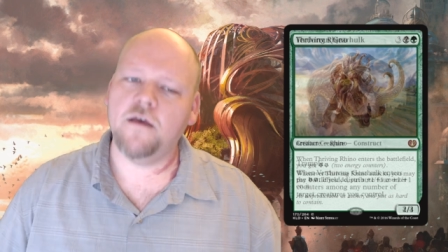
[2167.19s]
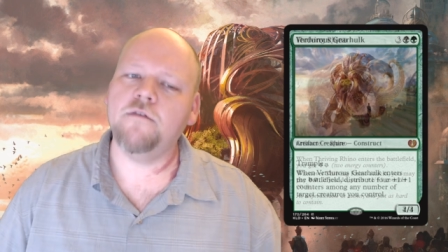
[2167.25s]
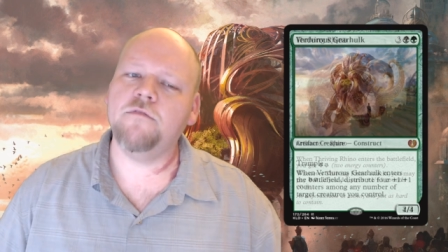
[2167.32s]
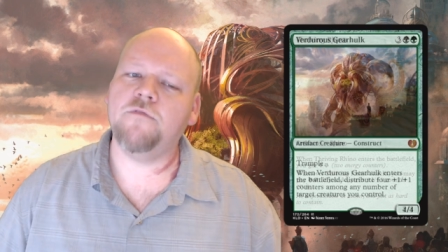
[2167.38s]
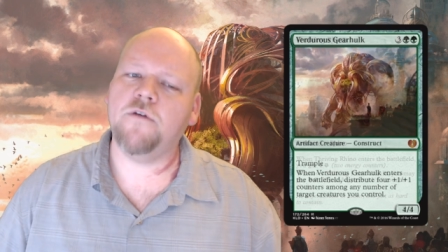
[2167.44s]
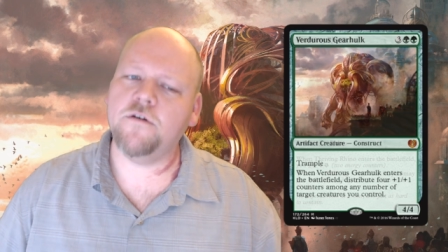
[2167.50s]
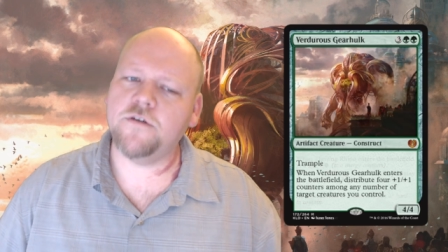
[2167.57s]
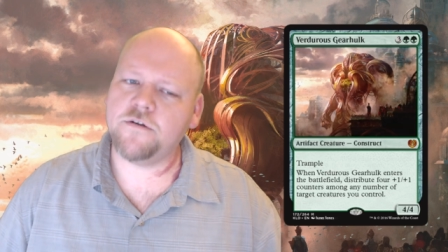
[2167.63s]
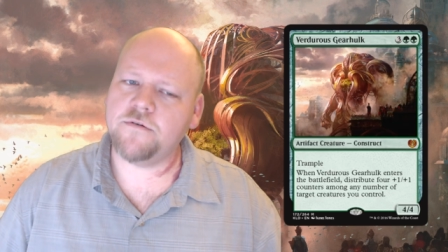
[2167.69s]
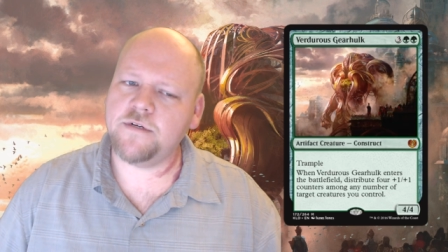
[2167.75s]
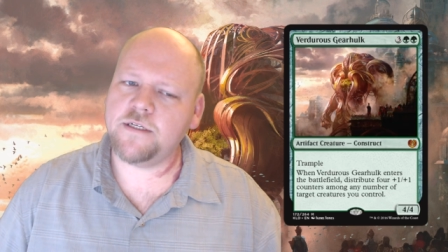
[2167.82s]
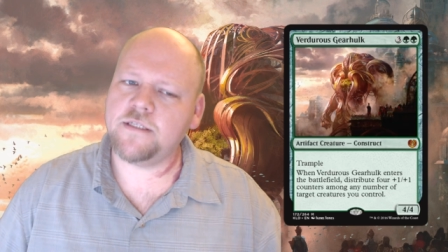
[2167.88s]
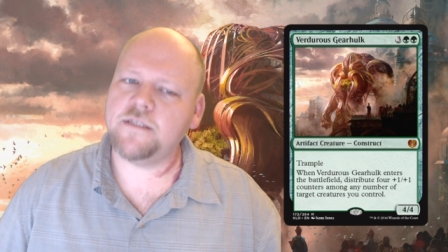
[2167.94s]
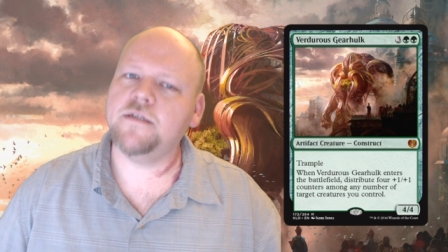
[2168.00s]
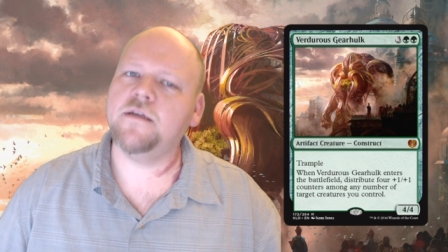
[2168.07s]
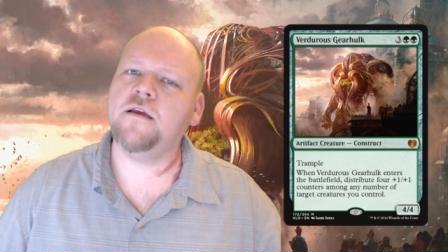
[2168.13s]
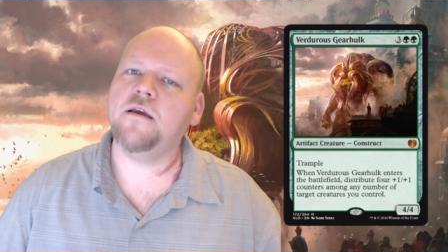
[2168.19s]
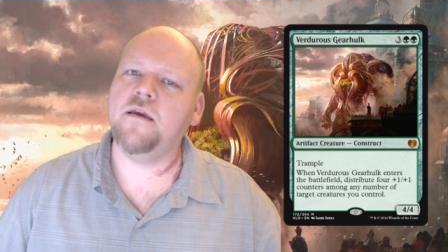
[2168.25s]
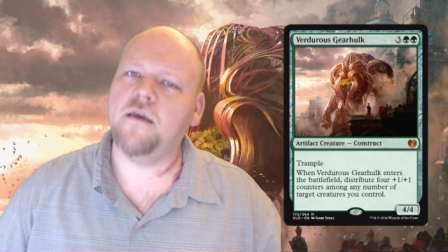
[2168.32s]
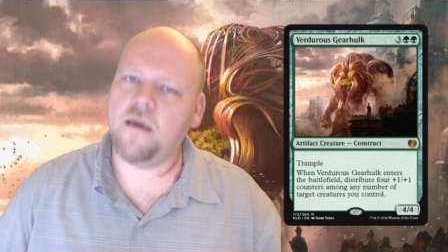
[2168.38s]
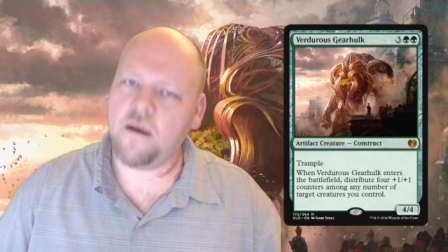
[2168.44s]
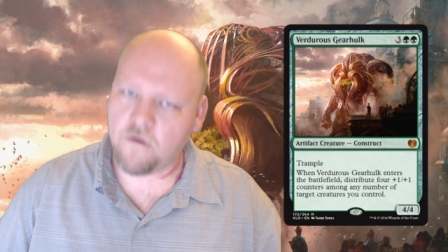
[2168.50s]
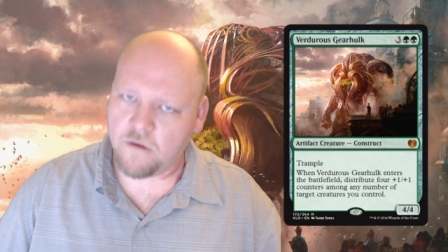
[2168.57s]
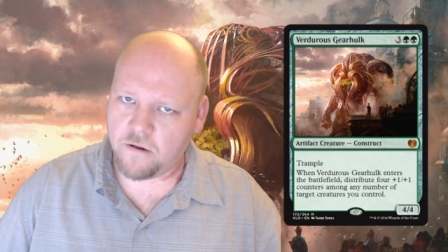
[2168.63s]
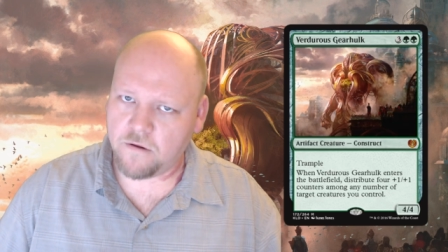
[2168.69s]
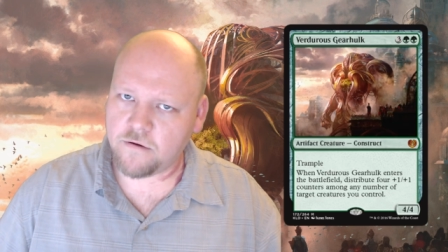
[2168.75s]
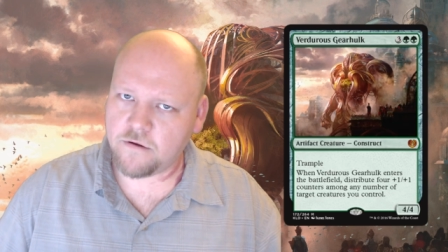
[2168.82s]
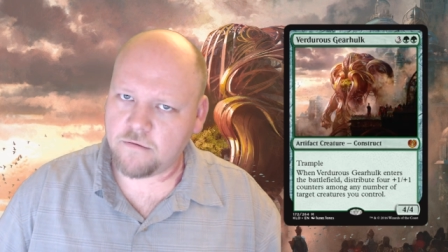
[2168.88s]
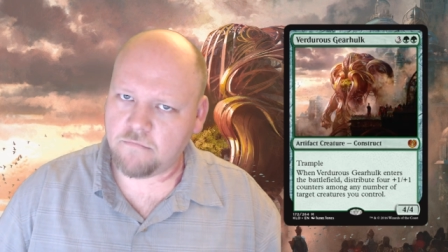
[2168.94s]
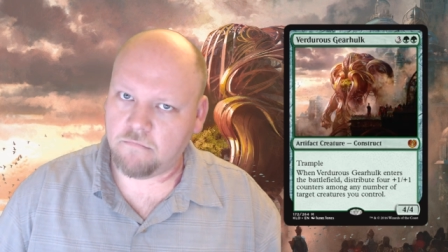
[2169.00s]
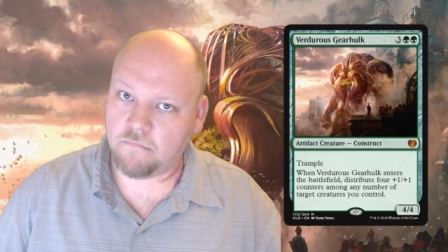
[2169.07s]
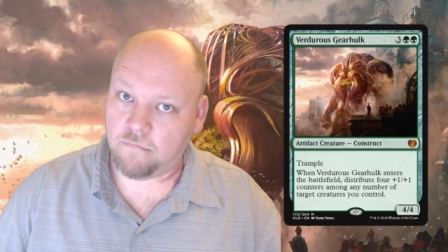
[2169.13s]
Verdurous Gearhulk.
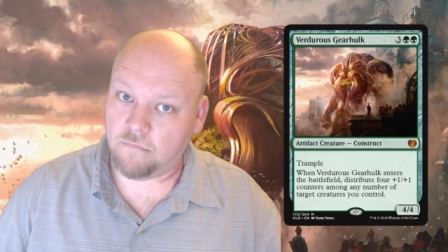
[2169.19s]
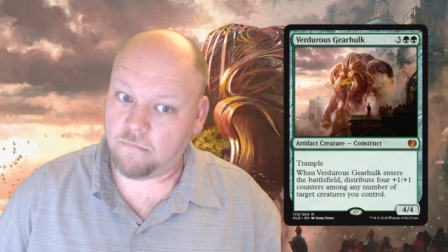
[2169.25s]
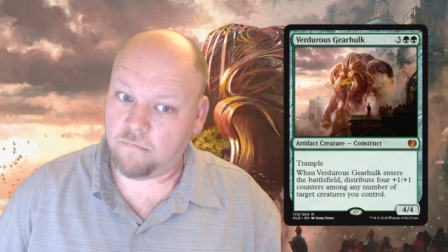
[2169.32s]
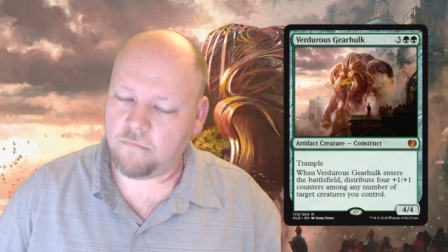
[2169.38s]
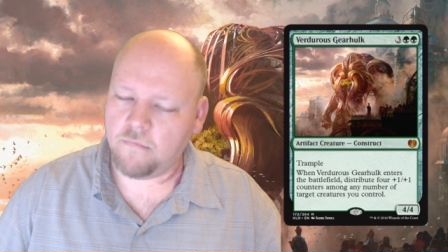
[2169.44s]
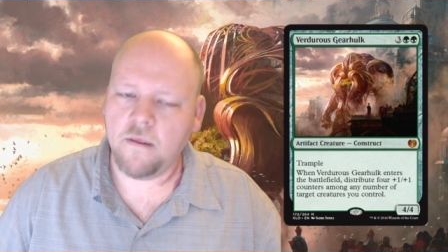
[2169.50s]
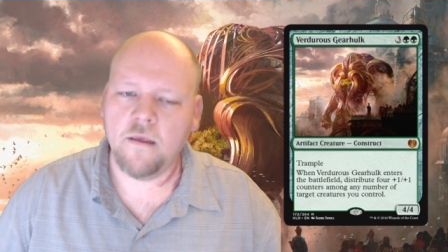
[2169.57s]
Mm.